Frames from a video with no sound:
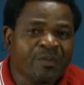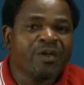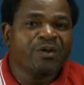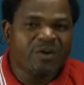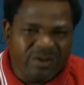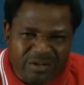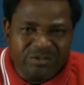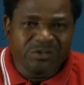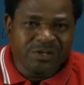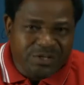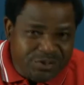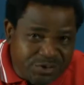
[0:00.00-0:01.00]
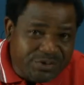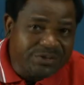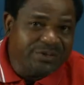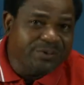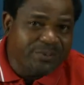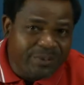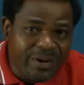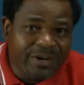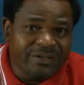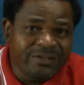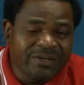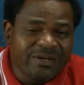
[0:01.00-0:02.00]
you are not only choosing a
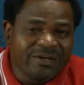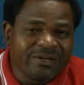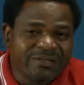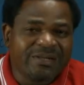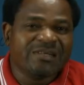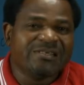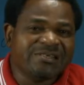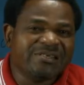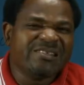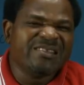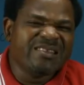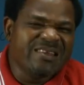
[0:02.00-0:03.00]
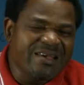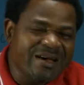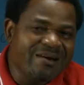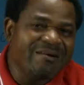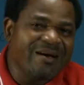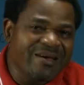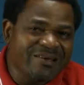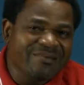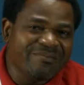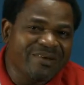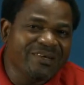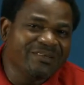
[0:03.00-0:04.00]
word that is nearer in
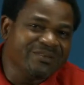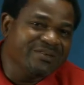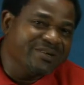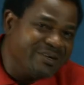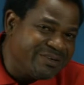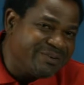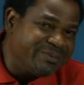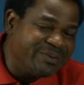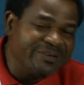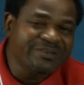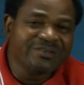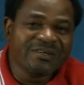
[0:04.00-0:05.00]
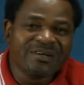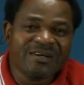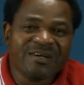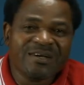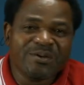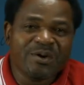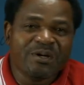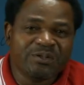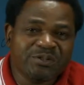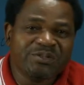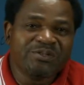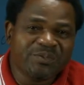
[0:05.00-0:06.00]
meaning to the other one, you are
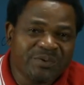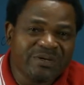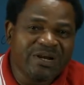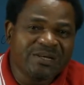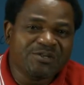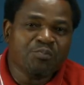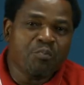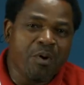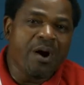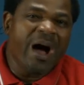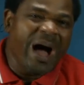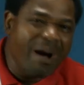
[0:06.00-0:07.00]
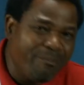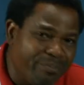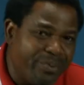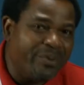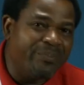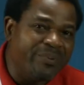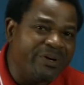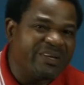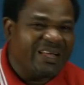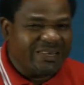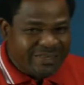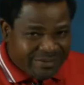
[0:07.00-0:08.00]
choosing the one that is more appropriate
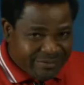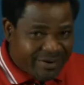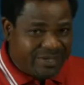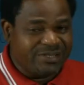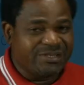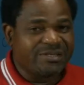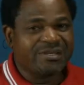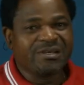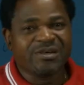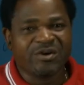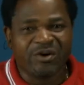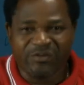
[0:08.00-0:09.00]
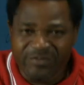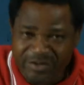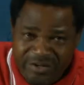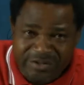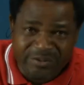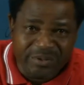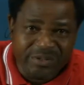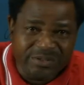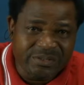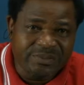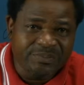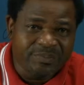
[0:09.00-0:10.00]
than the rest of the other words
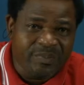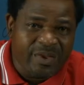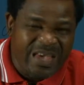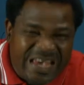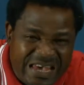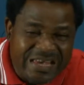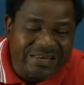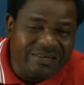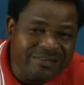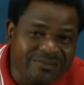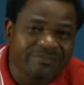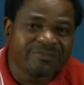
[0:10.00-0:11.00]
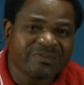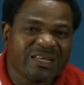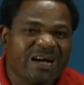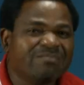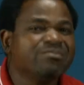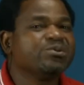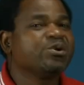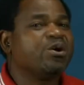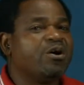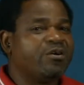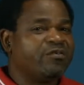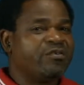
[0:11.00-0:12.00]
in terms
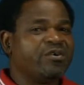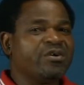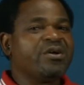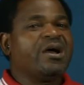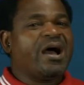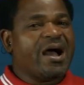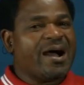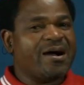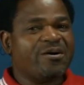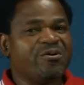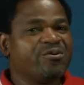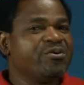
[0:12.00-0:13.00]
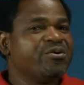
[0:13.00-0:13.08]
of how